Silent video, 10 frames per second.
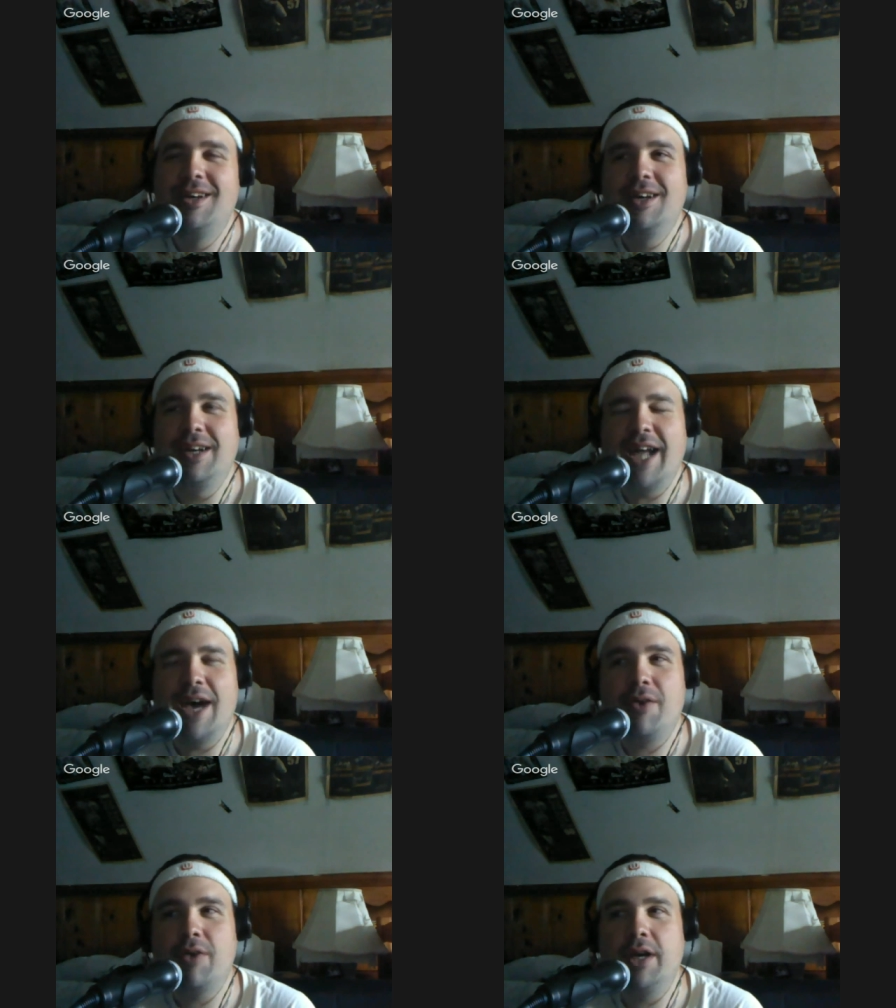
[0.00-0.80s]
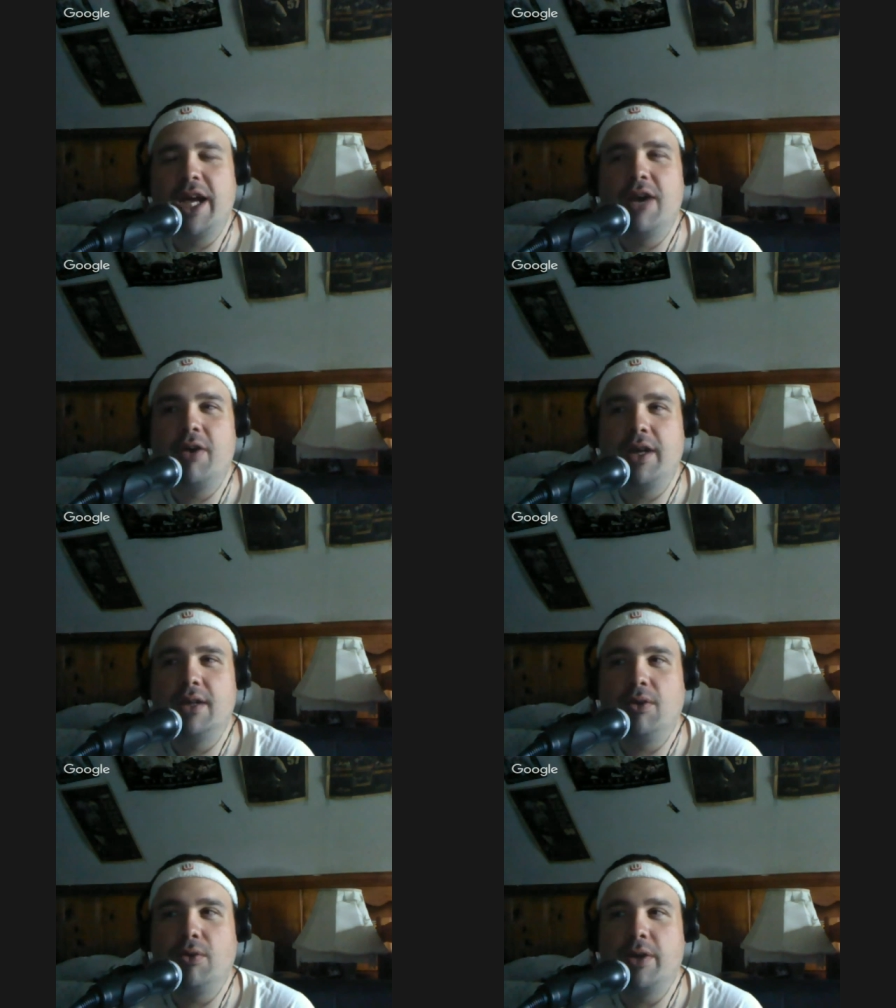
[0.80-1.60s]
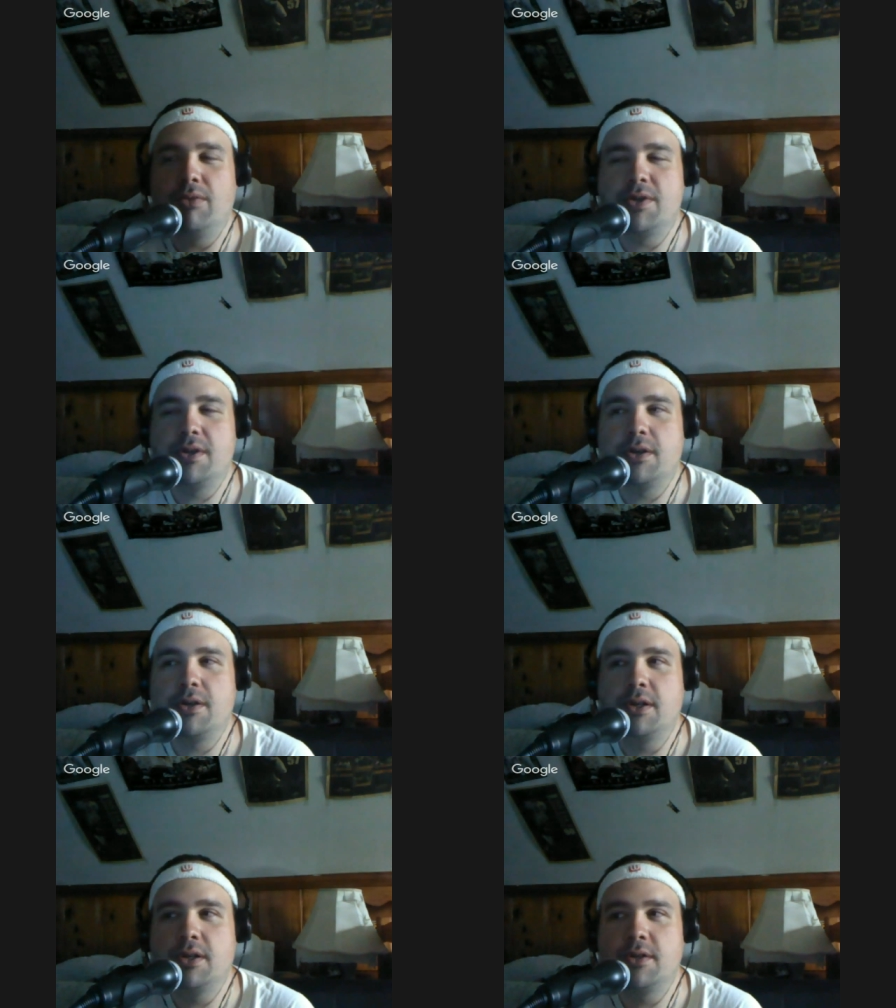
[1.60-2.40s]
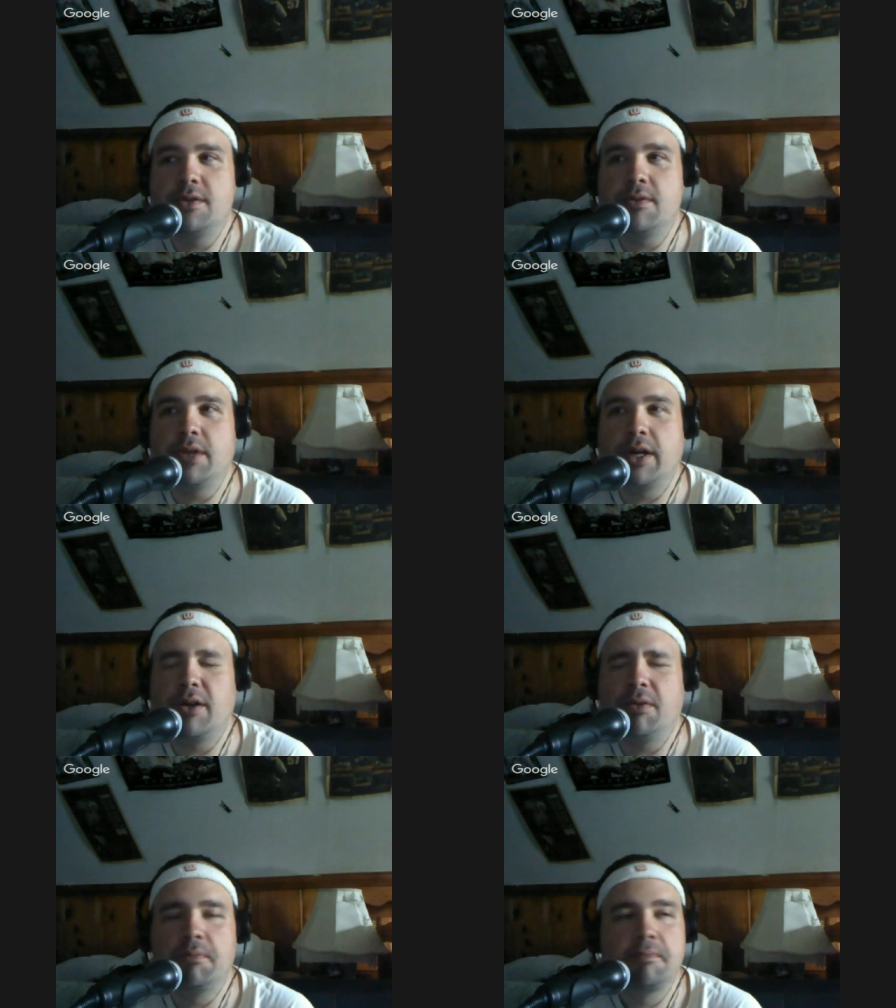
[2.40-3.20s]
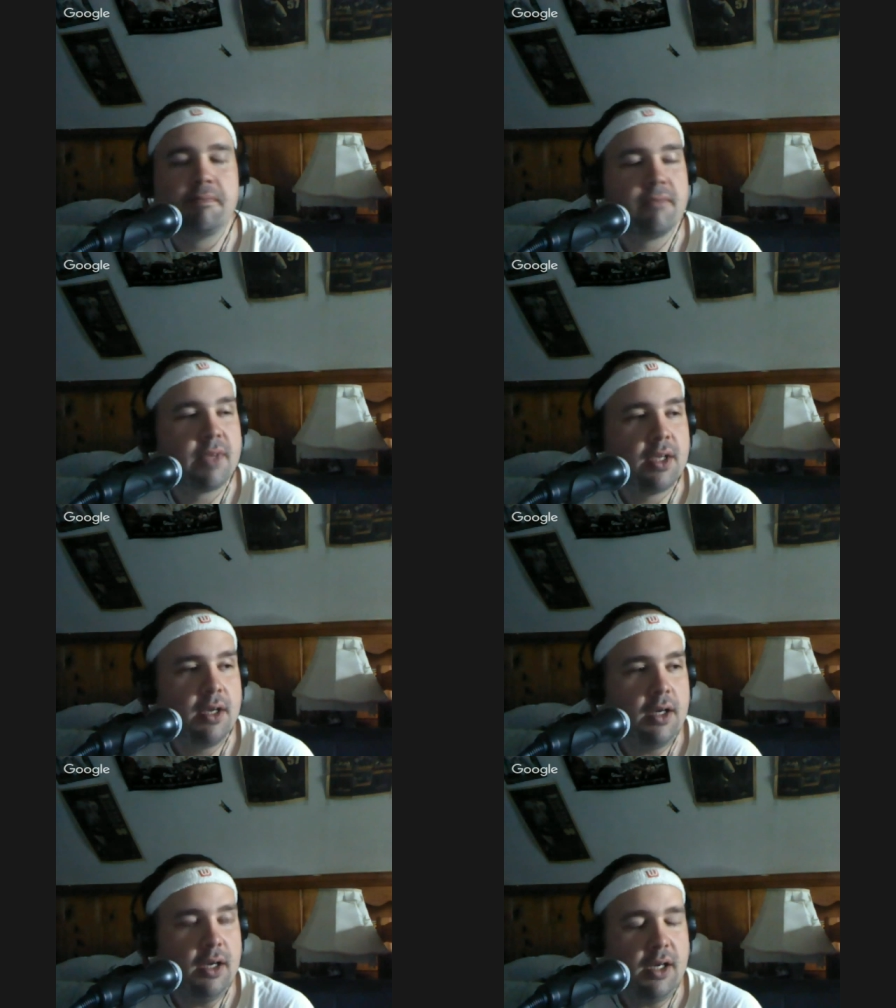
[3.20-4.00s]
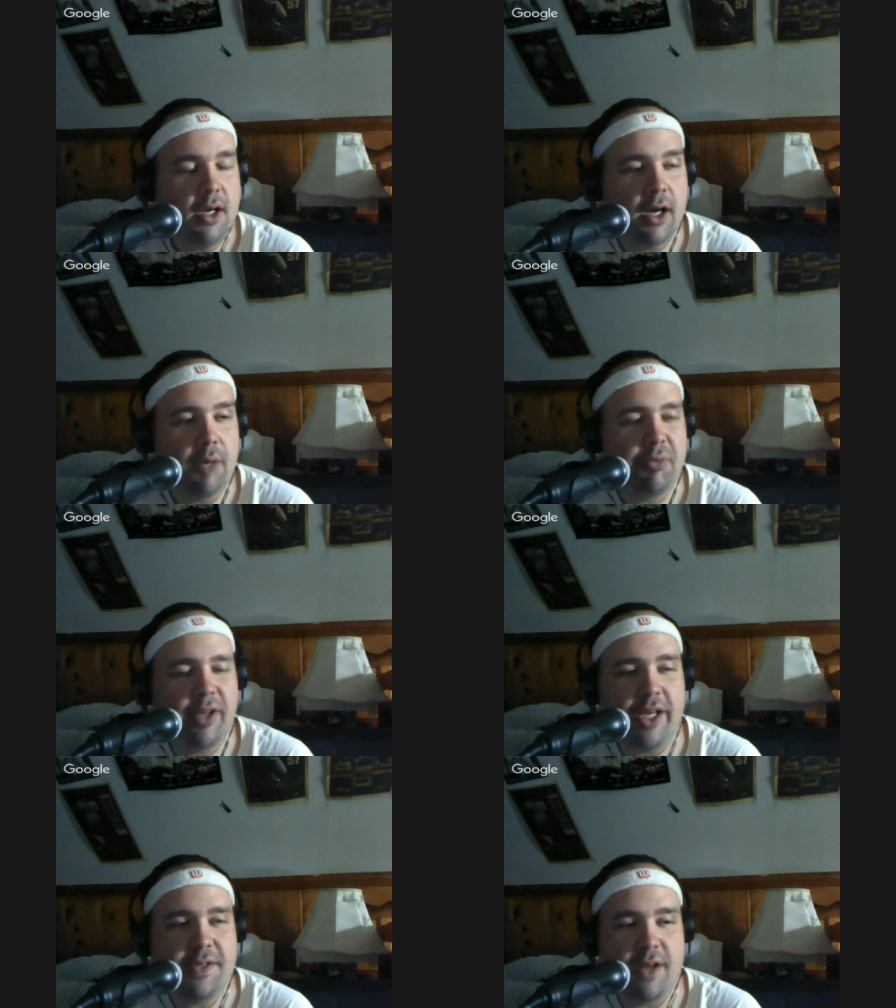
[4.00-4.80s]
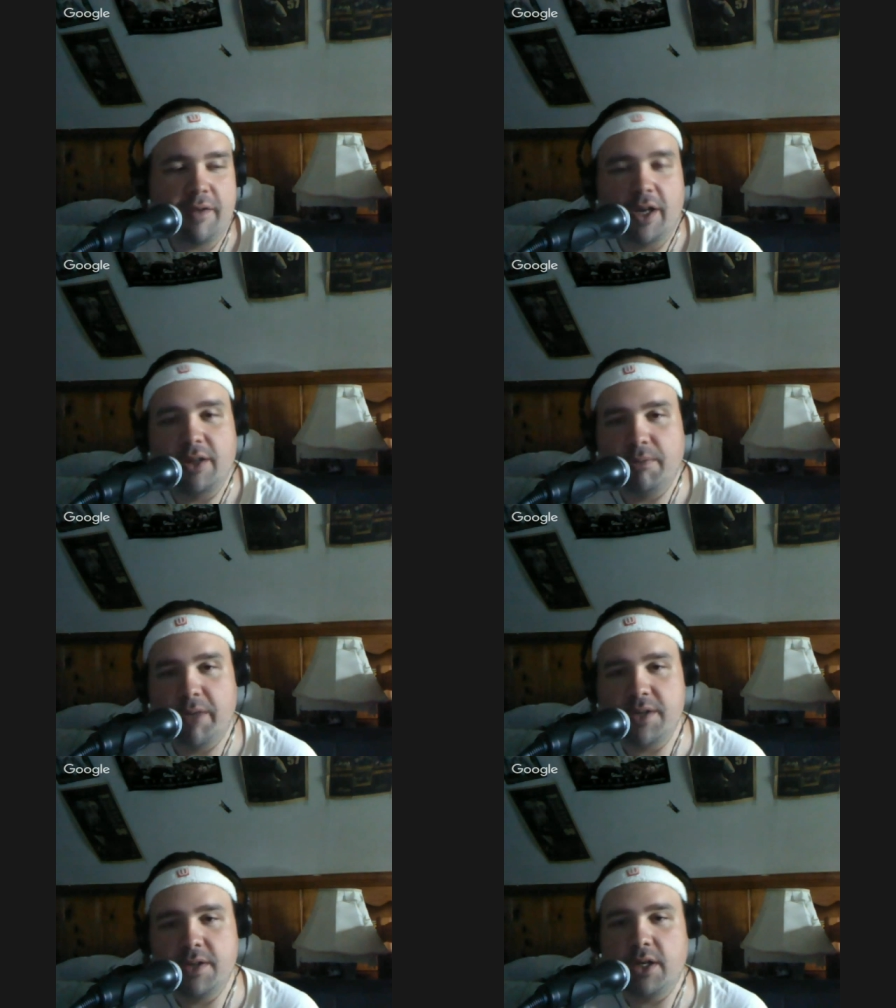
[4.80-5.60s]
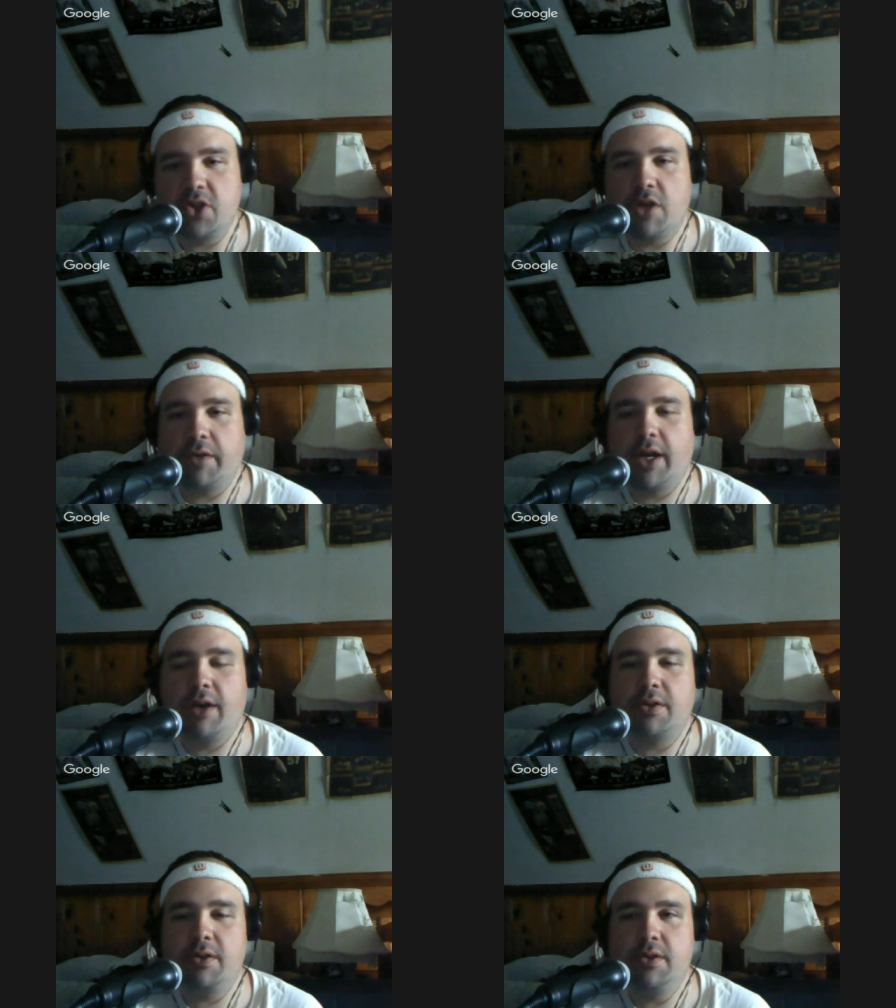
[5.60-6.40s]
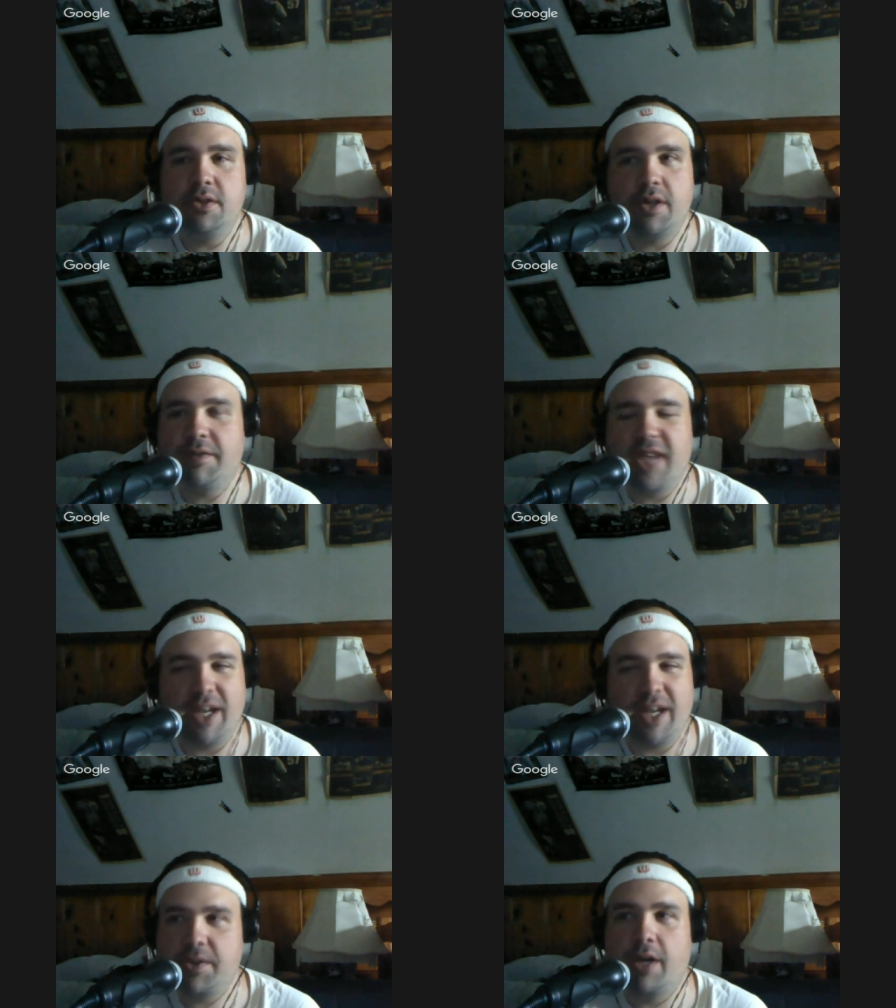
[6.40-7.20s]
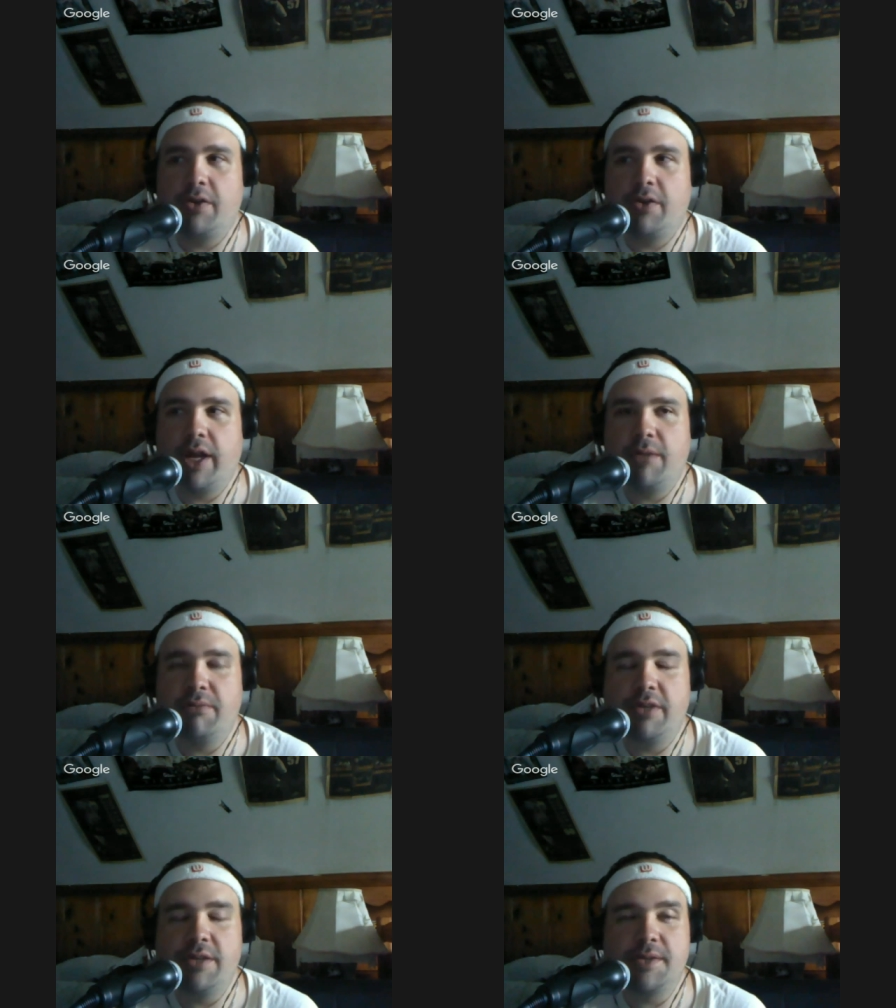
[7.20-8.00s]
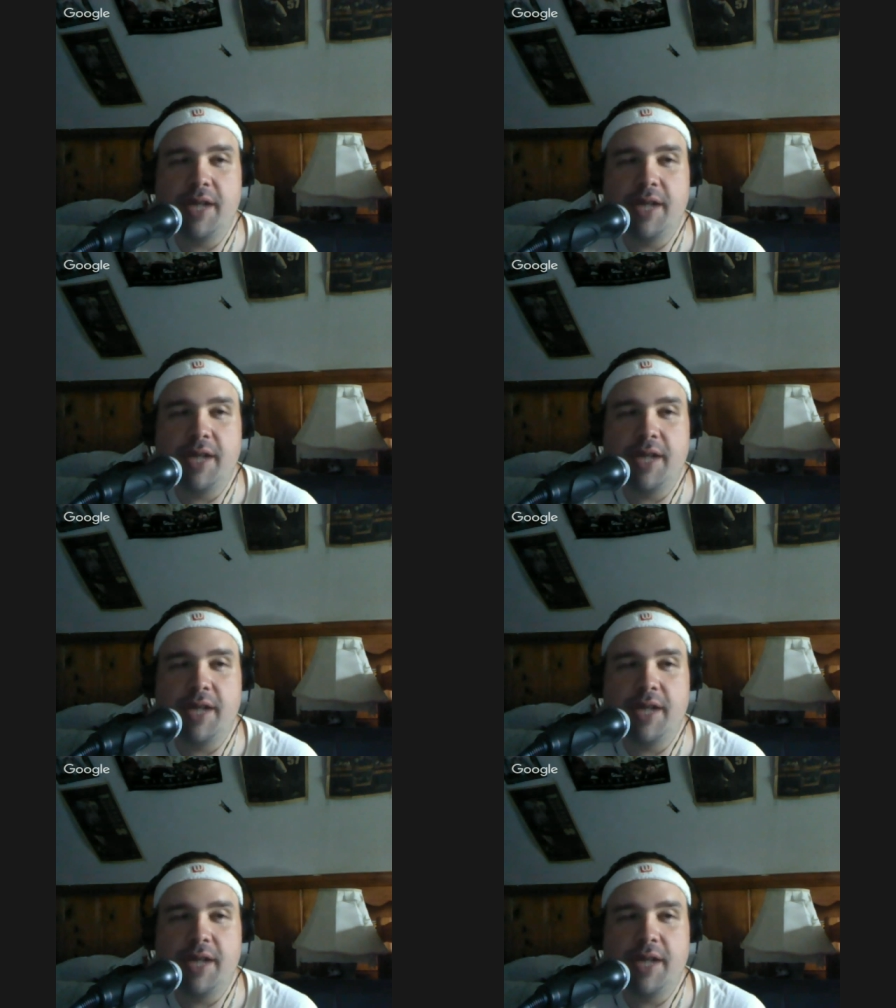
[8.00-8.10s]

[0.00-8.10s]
Now Harry and Lloyd return to their place, and I forgot to mention Jeff Daniels' character name is